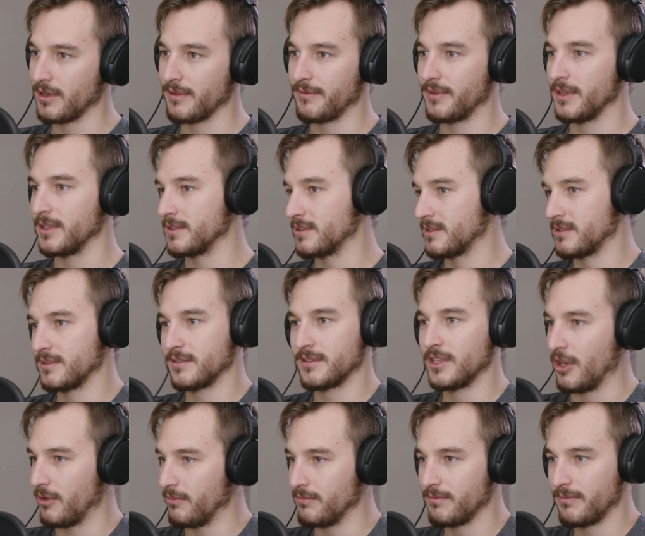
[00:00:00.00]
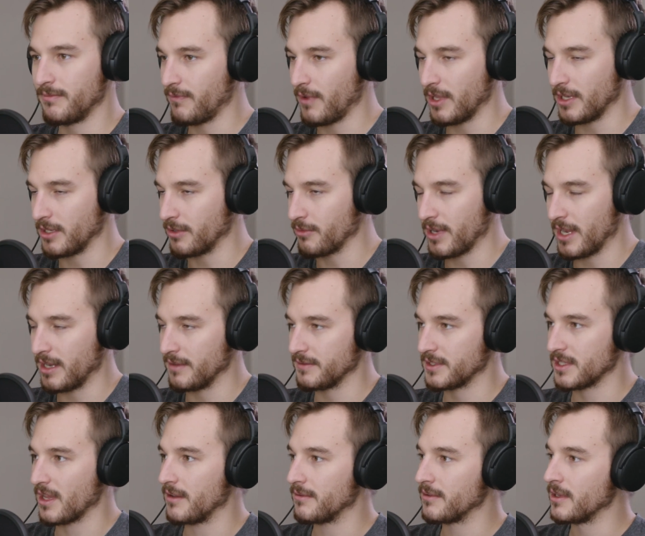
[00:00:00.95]
if it's, fun,
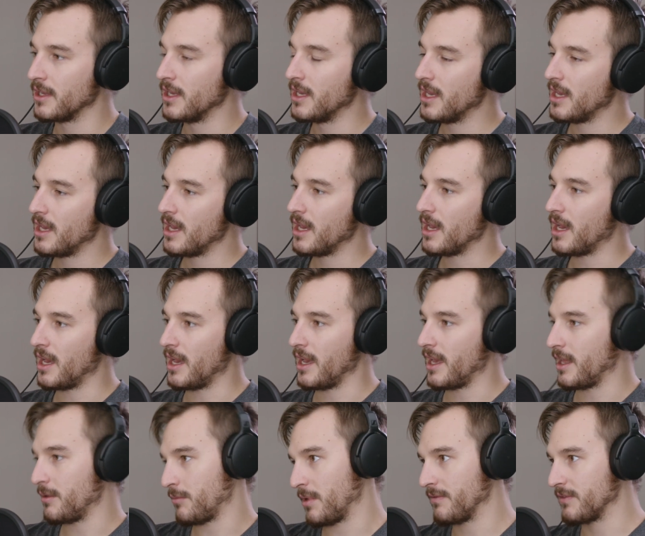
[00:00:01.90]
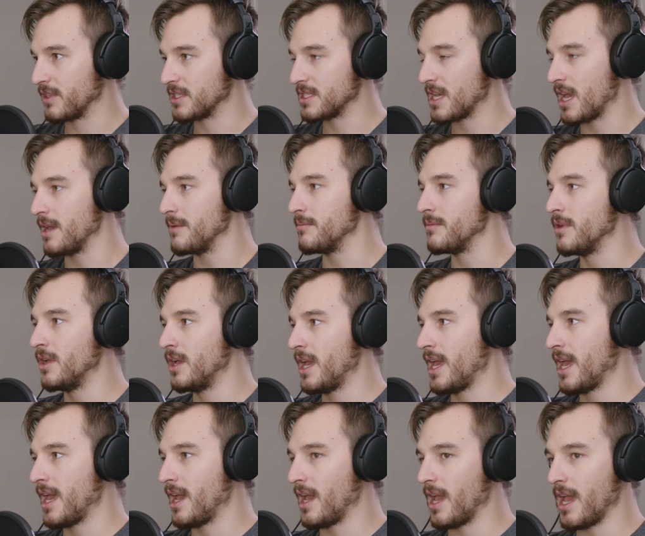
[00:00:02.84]
creative stuff. Yeah. And we have the time.
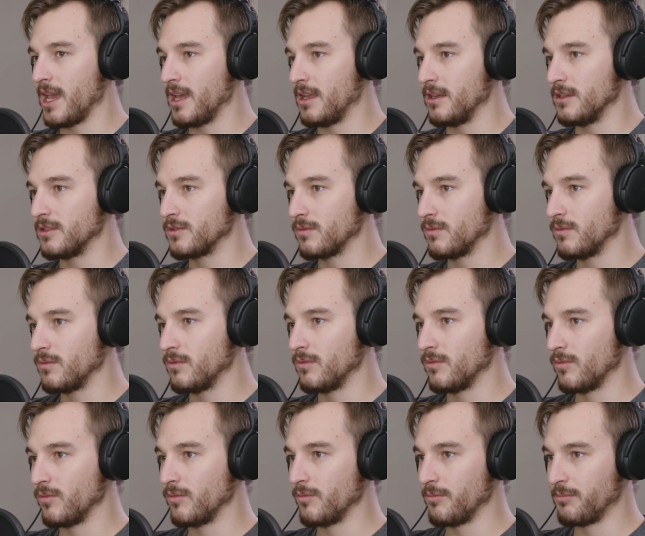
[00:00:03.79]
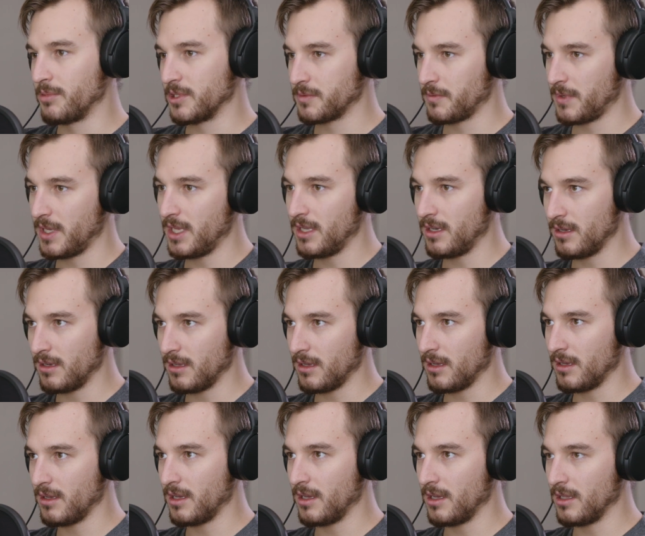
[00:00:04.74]
And between
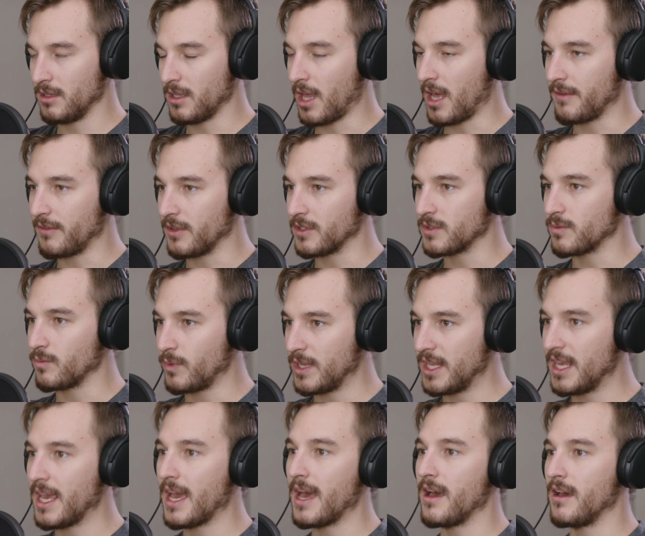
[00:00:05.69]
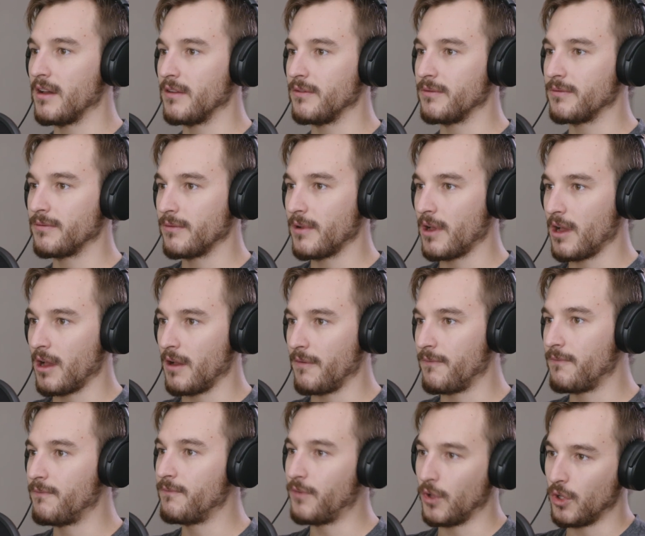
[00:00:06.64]
a lot of us, we have a
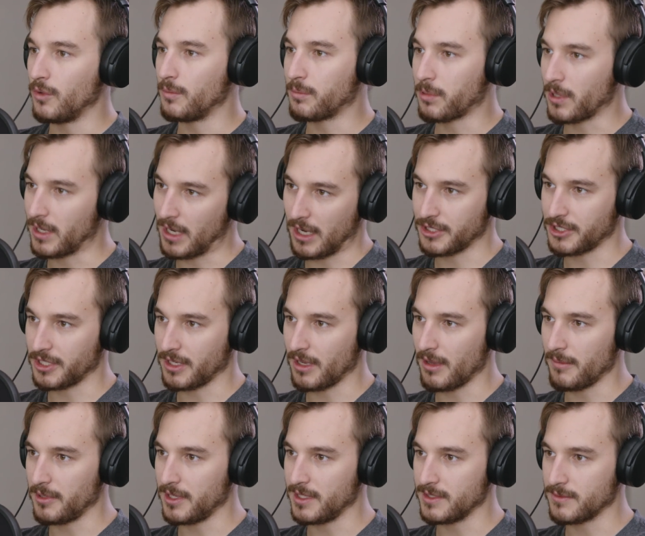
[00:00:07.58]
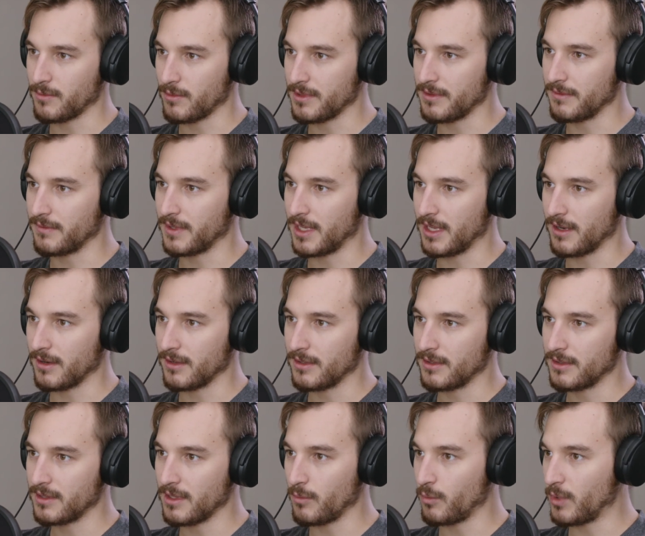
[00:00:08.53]
full production company's worth of
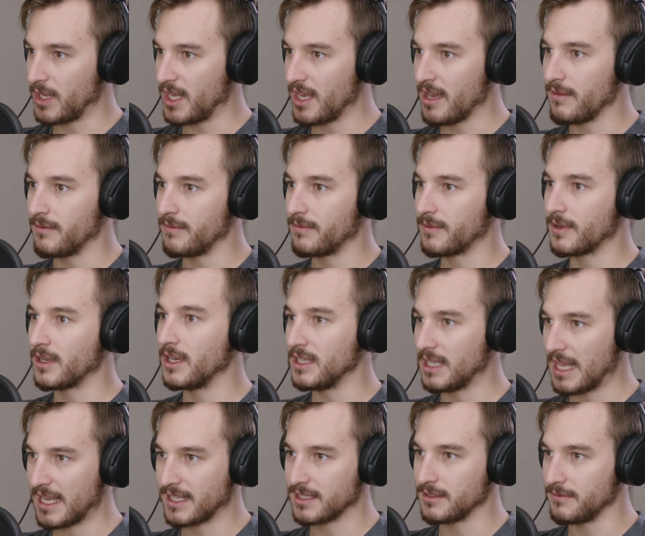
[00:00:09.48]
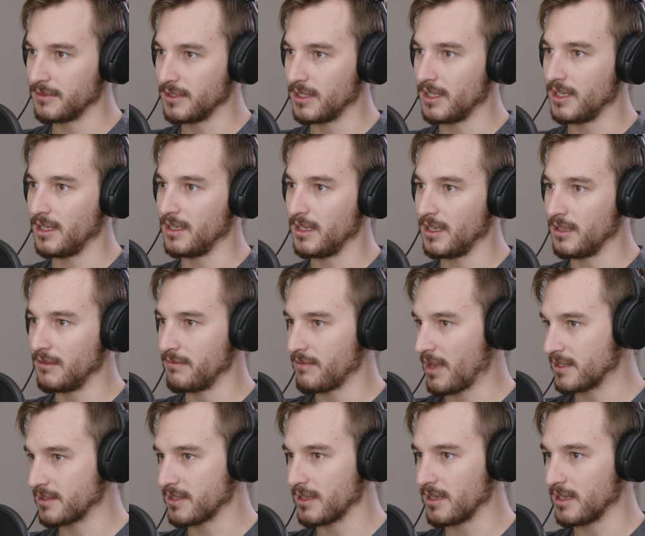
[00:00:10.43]
gear that we have collectively
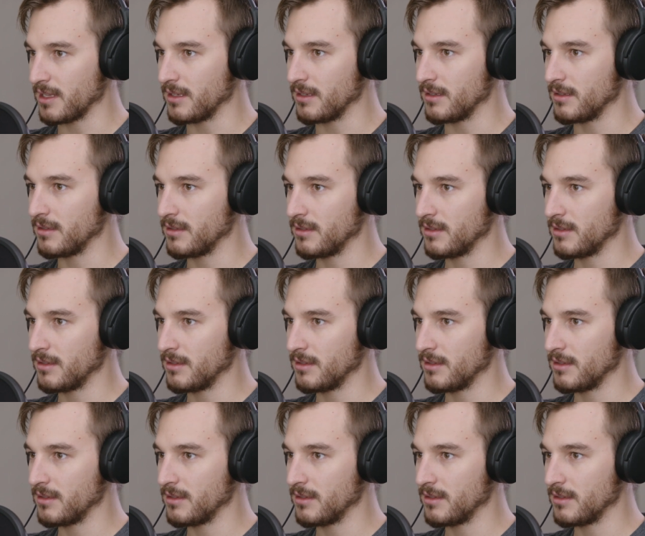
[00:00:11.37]
invested in.